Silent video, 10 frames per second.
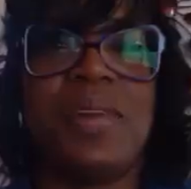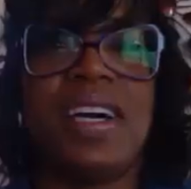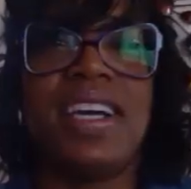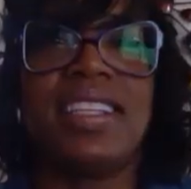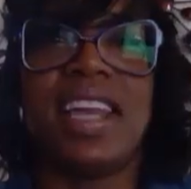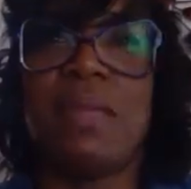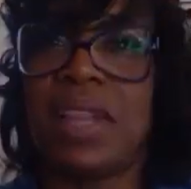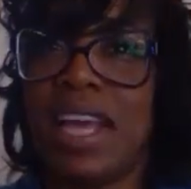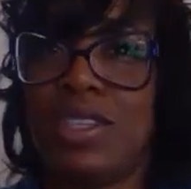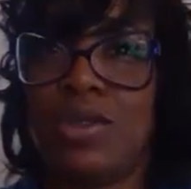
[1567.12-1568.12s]
was, and I'm
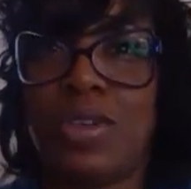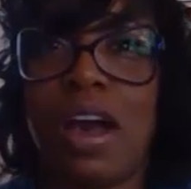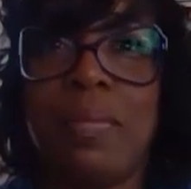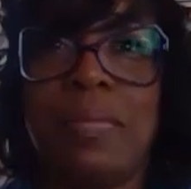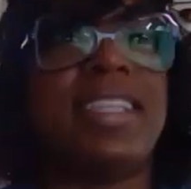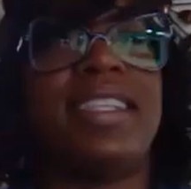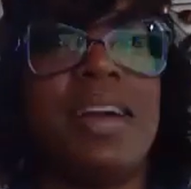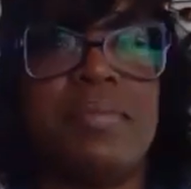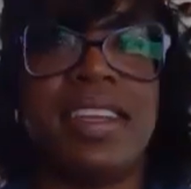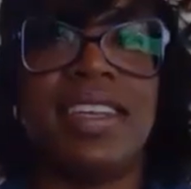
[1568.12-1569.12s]
glad you taught me
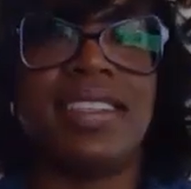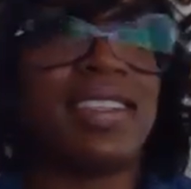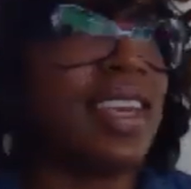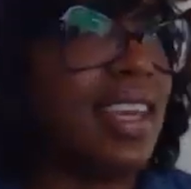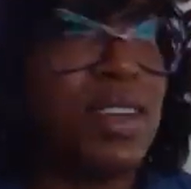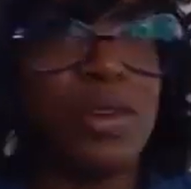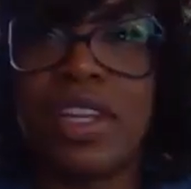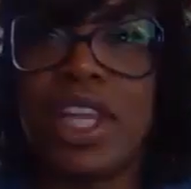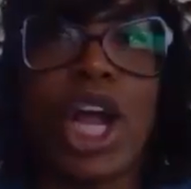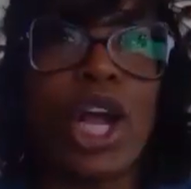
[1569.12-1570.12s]
something. See, you
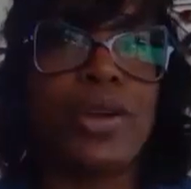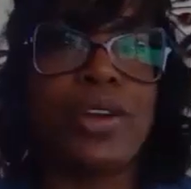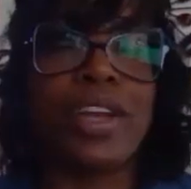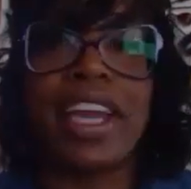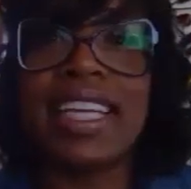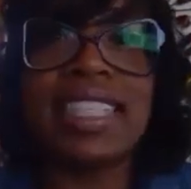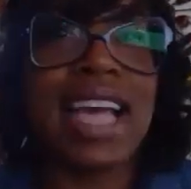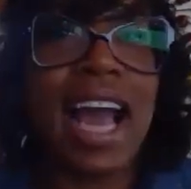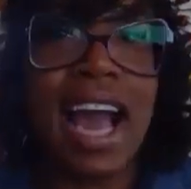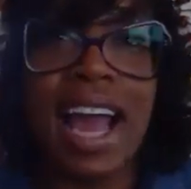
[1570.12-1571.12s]
can learn
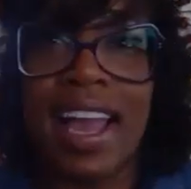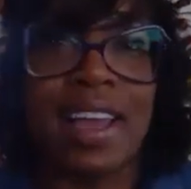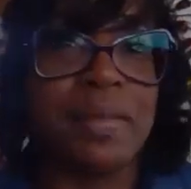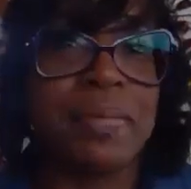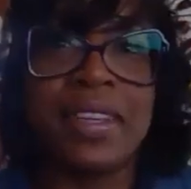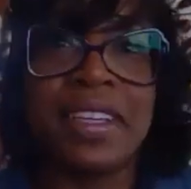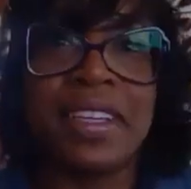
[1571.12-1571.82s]
anytime.